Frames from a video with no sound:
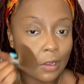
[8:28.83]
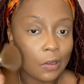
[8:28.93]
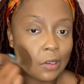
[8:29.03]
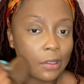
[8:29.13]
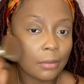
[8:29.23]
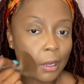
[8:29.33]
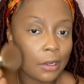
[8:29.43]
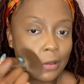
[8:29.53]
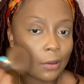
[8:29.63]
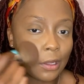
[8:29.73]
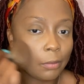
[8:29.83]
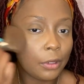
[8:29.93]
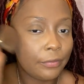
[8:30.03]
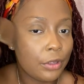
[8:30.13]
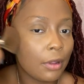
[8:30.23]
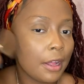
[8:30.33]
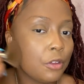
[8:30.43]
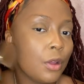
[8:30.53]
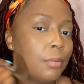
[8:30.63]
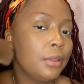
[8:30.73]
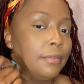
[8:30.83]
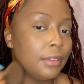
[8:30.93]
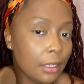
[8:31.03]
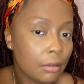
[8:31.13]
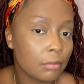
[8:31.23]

You need somebody that's going to uplift you like you uplift them.